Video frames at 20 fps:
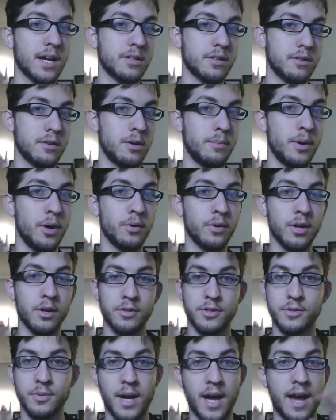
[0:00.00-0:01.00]
the remote
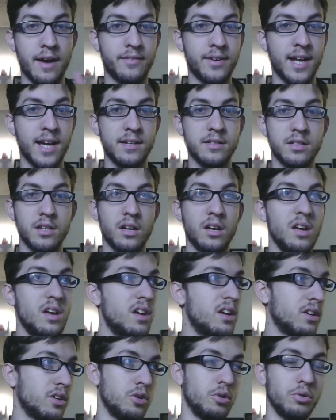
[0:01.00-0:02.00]
code, so I haven't had to
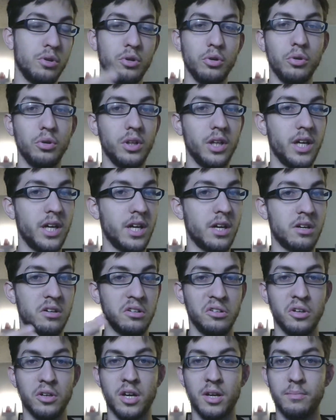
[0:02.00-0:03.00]
go Google it or
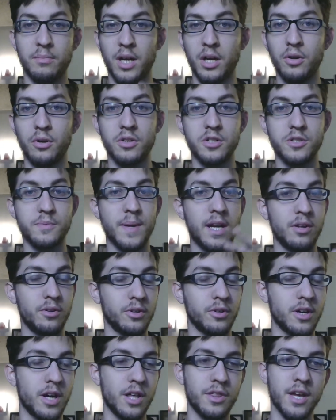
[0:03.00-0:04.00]
look in my owner's manual
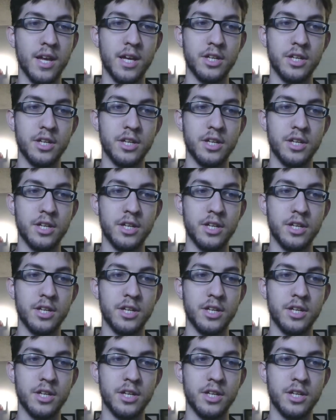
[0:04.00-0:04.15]
or anything.